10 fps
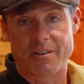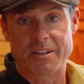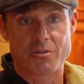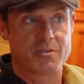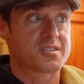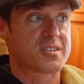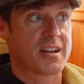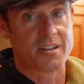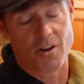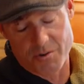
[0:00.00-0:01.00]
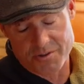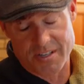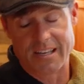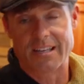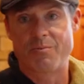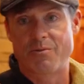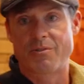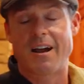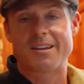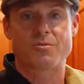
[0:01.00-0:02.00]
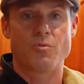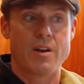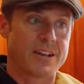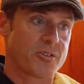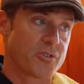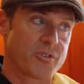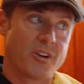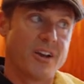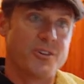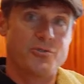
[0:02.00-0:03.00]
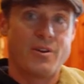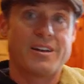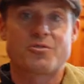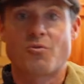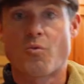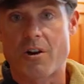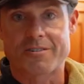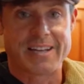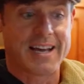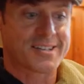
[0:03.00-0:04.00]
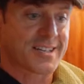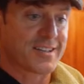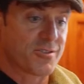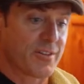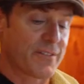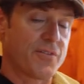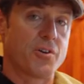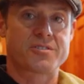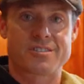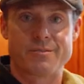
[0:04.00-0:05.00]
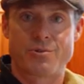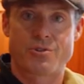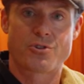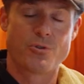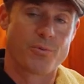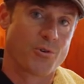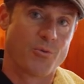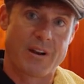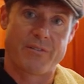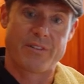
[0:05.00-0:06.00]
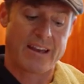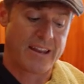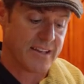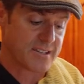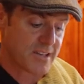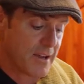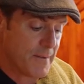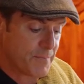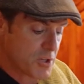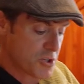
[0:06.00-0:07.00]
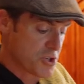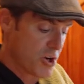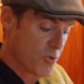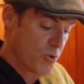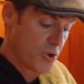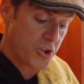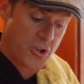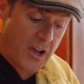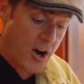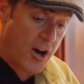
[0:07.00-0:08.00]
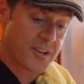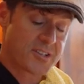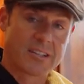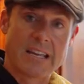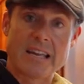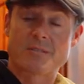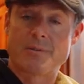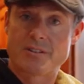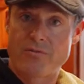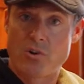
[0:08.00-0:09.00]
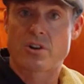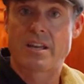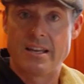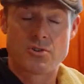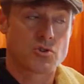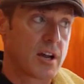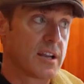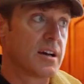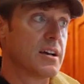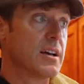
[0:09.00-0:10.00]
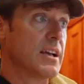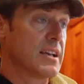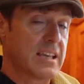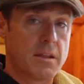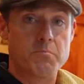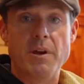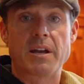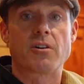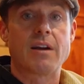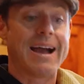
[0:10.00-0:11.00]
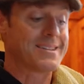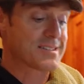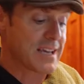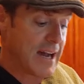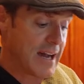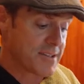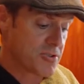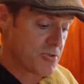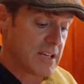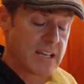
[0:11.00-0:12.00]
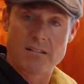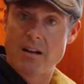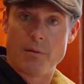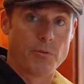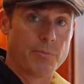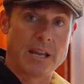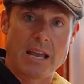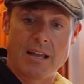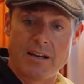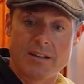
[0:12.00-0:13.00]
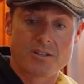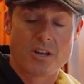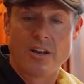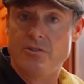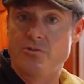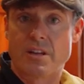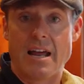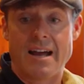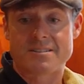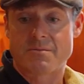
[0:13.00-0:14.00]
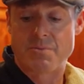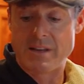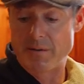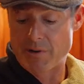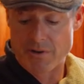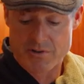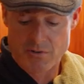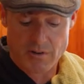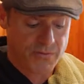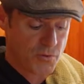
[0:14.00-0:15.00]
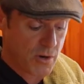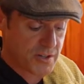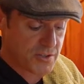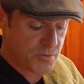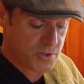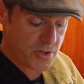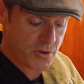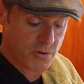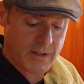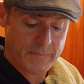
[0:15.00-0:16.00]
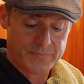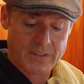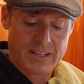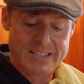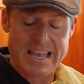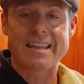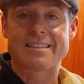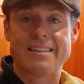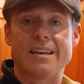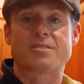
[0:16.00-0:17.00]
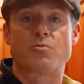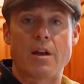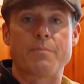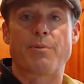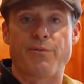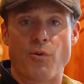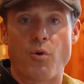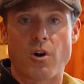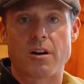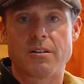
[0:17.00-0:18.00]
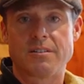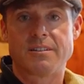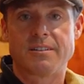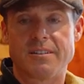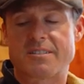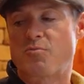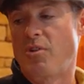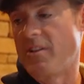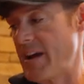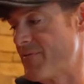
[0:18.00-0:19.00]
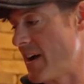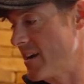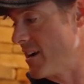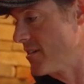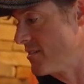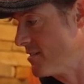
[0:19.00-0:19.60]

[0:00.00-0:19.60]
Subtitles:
Like you're in study hall and you can't keep your eyes awake, or you're at your work desk and you're like falling asleep in your cubicle, whatever that is. So honestly, especially if you're a kid trying to get bigger, add size, you can eat a couple bananas. You can add some peanut butter to it if you want to too. Take this right before, this is real life out here.